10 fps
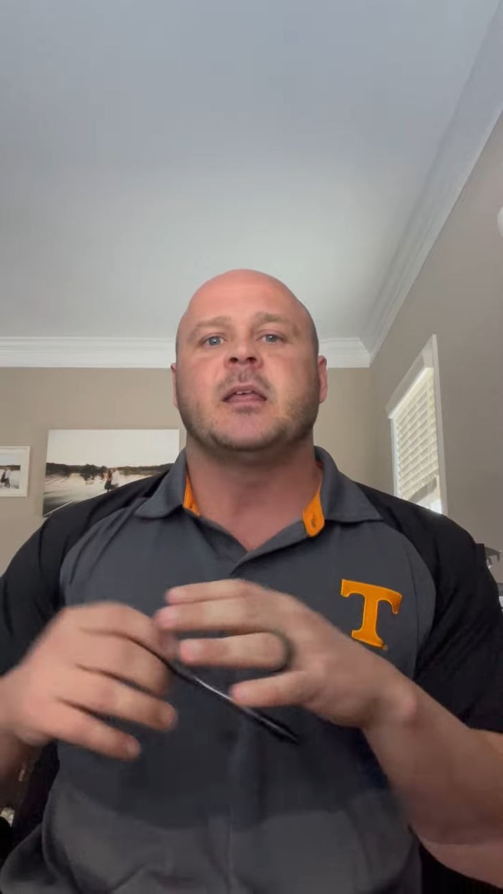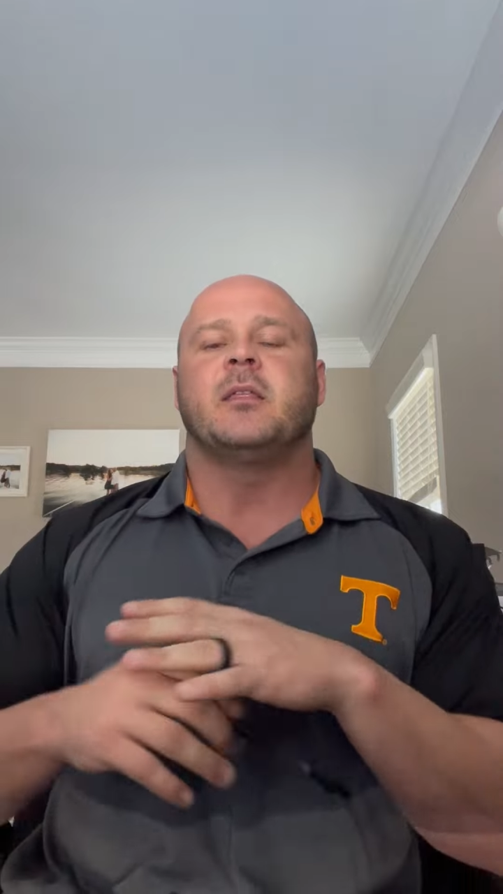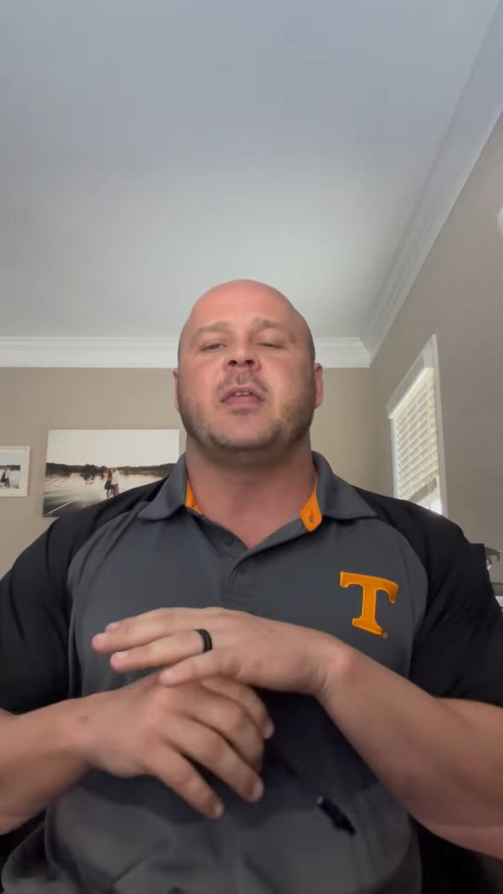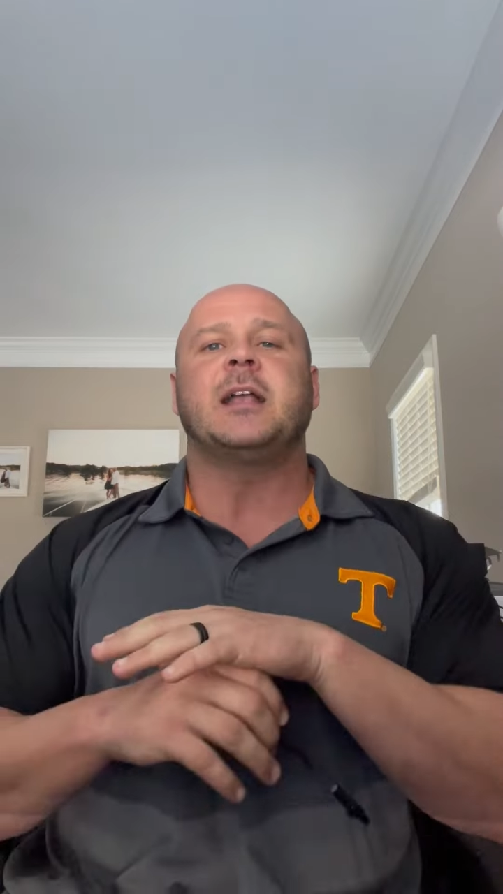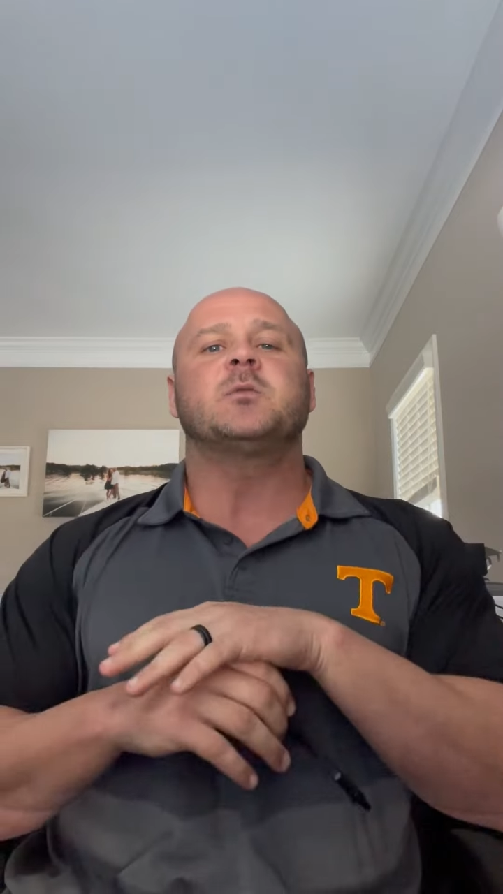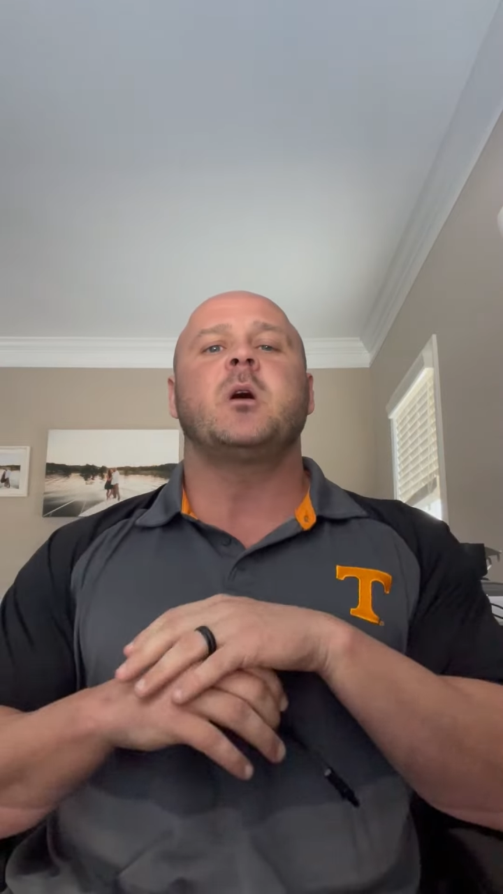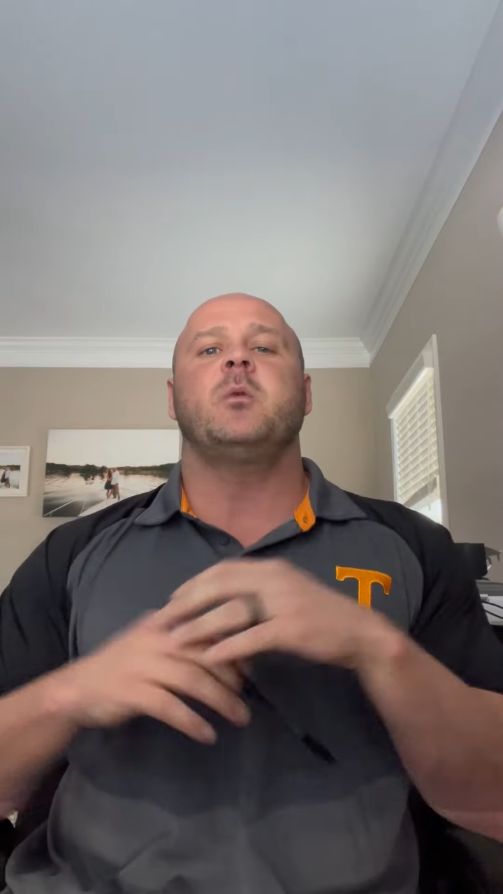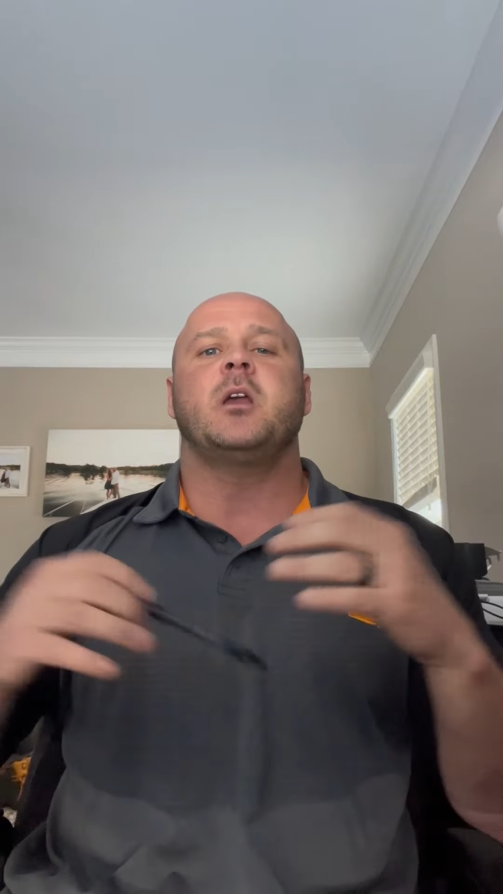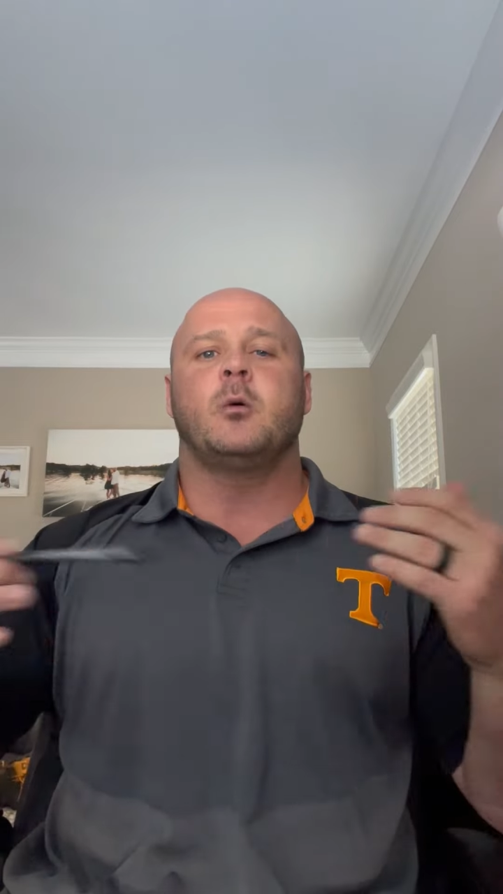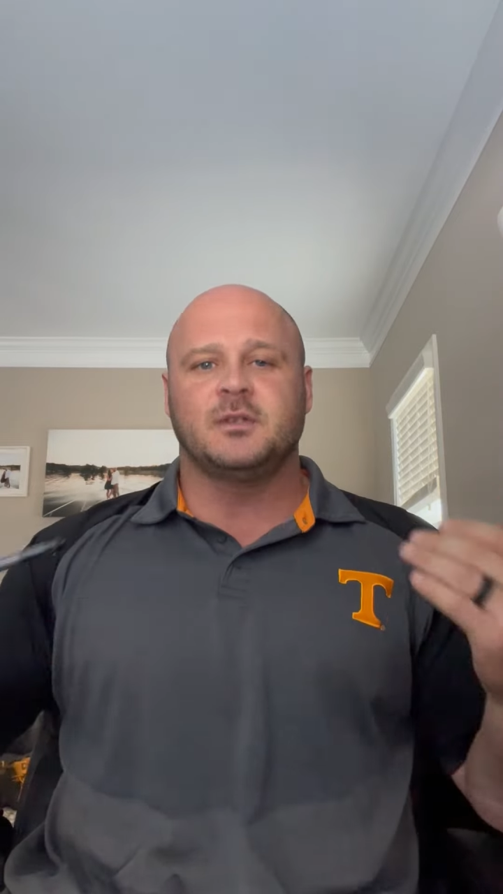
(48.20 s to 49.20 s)
That's why
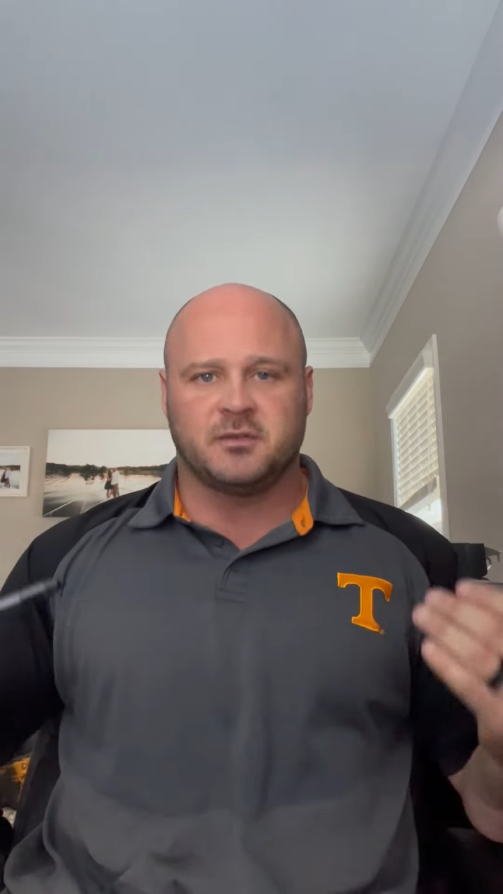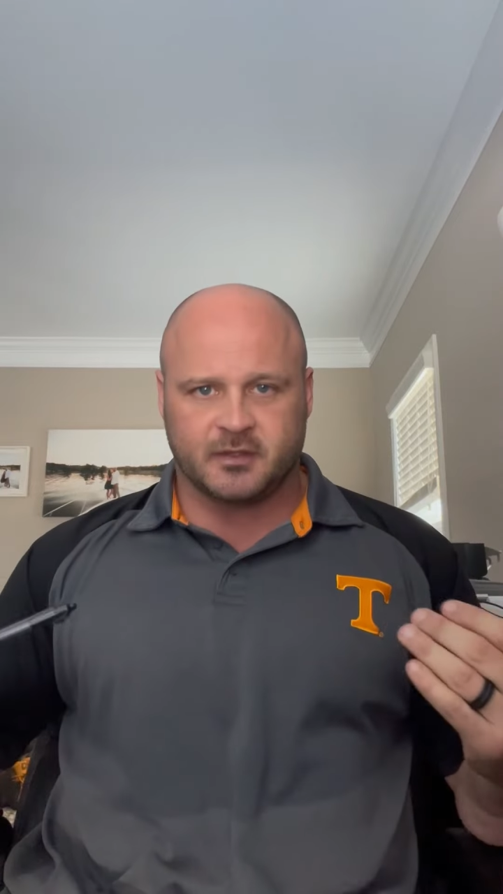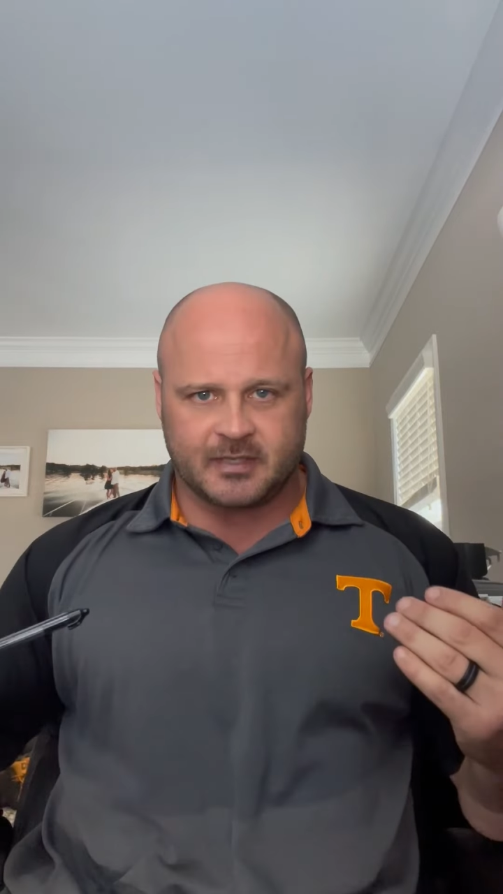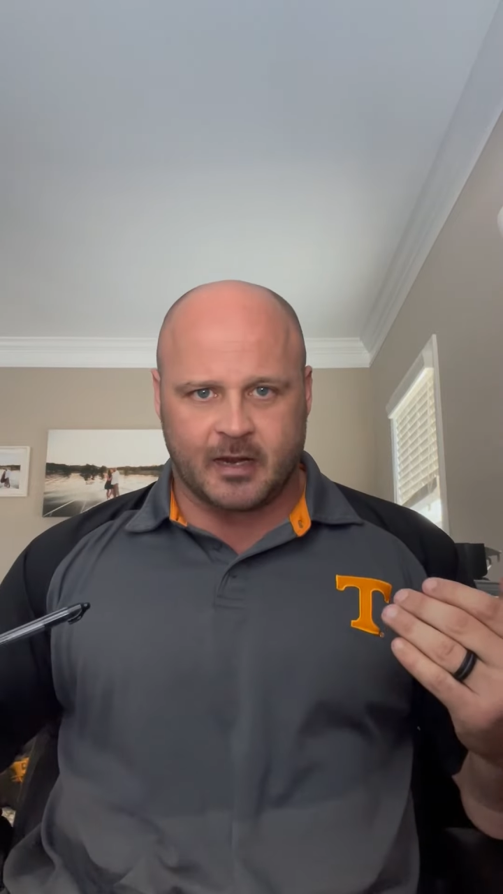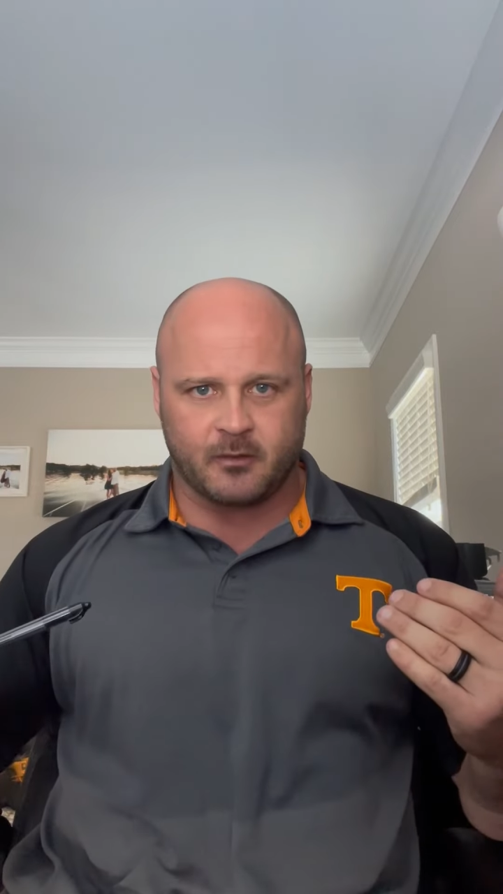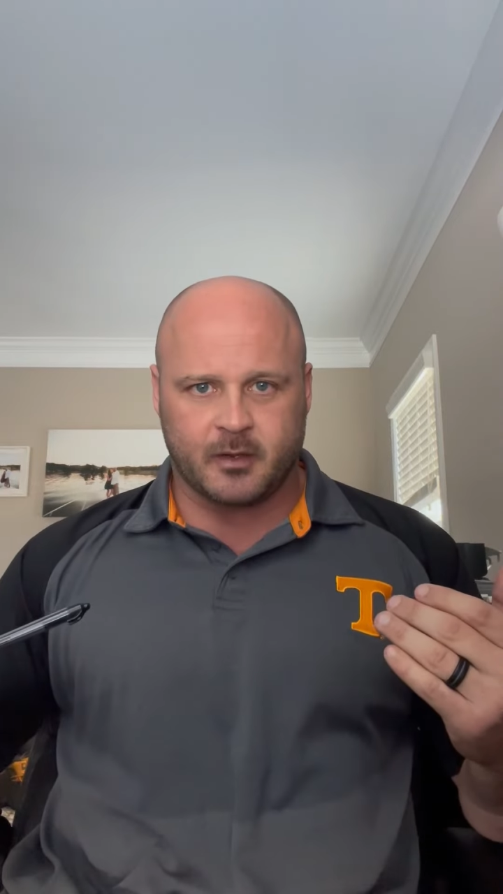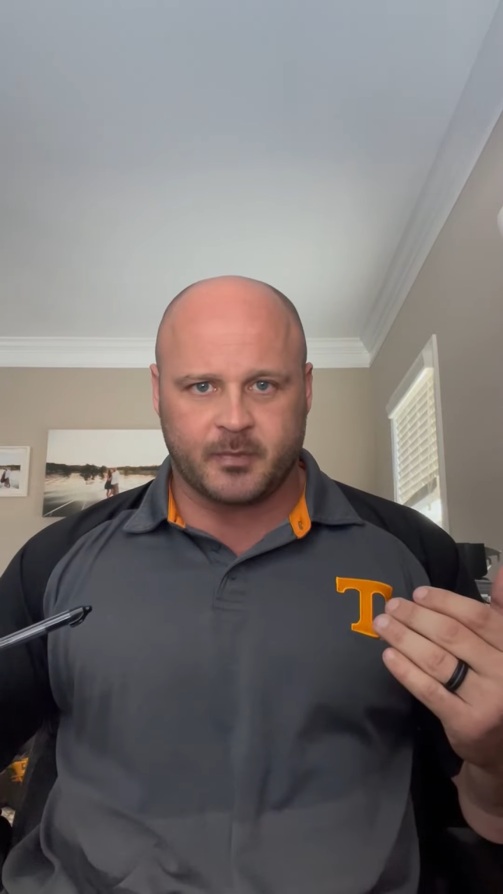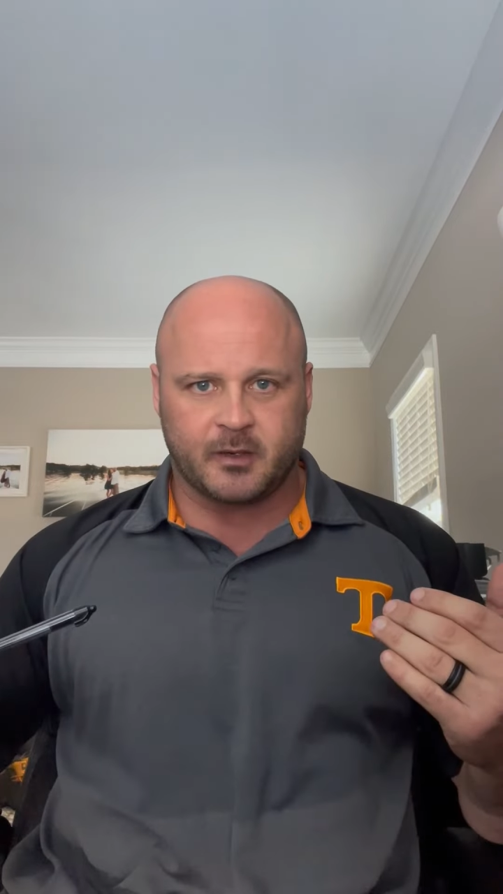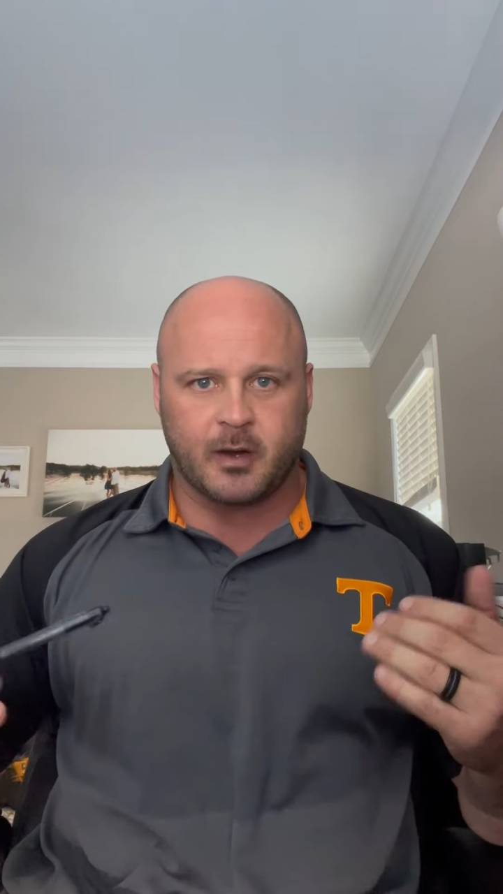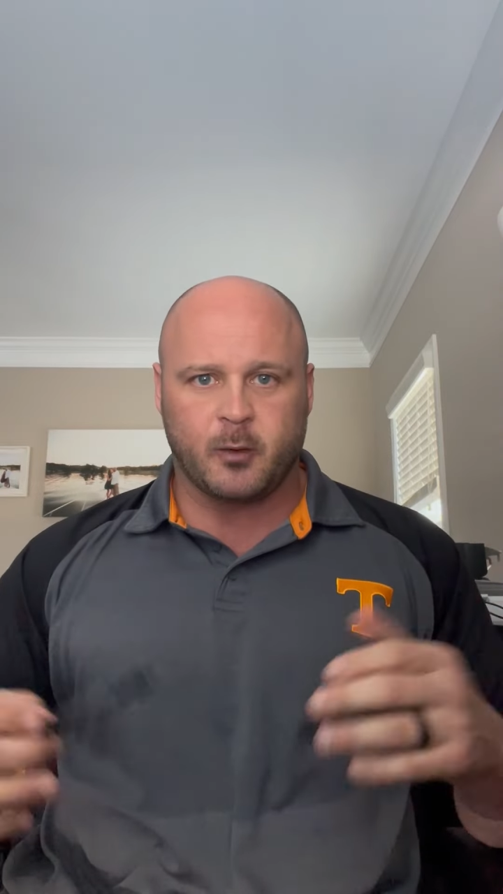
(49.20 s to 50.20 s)
we always use a title
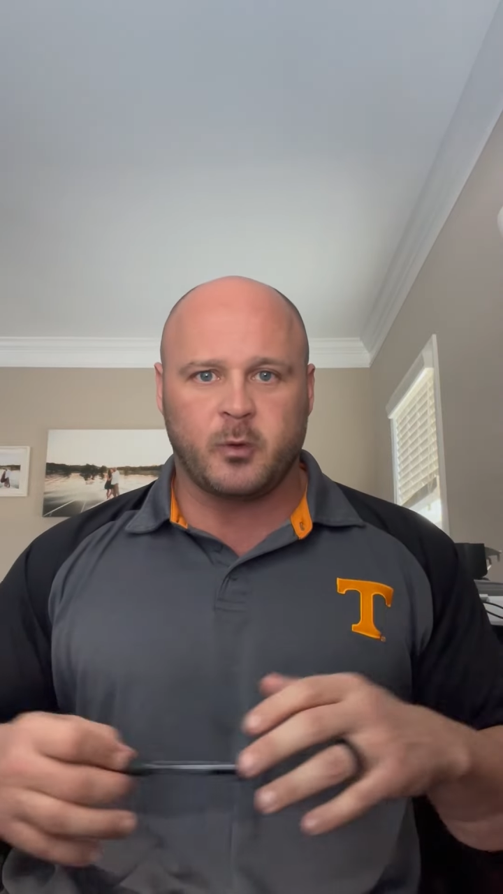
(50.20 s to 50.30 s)
company, right?